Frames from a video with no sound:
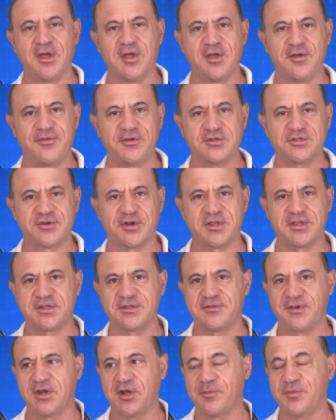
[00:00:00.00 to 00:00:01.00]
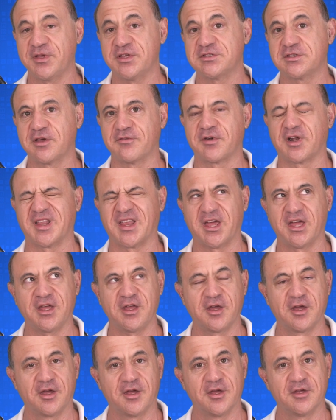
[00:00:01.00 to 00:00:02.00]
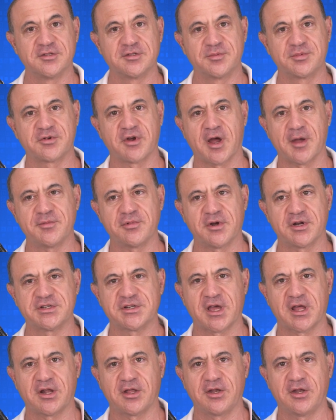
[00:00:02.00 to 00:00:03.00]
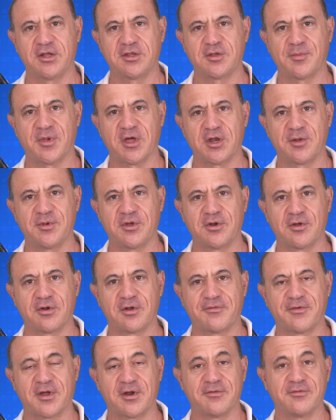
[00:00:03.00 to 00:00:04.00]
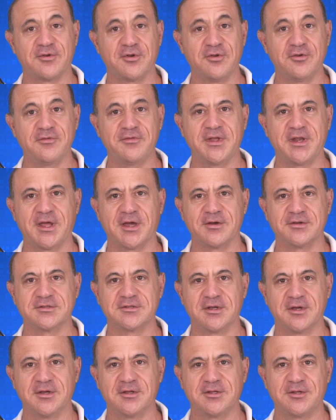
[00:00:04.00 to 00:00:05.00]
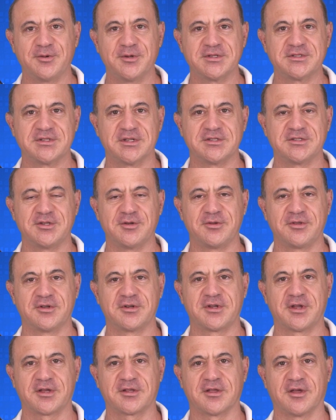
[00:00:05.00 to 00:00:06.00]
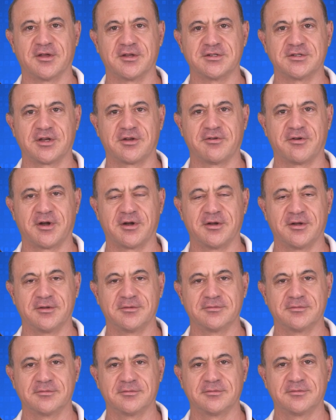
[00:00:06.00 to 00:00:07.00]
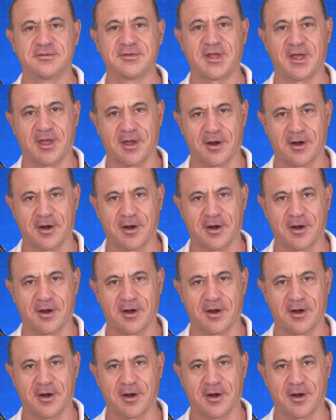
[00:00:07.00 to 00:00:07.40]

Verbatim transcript: If you enjoyed this video, please give it a like, subscribe to our channel, and hit the bell to be notified of new videos to assist you in your technology career. Take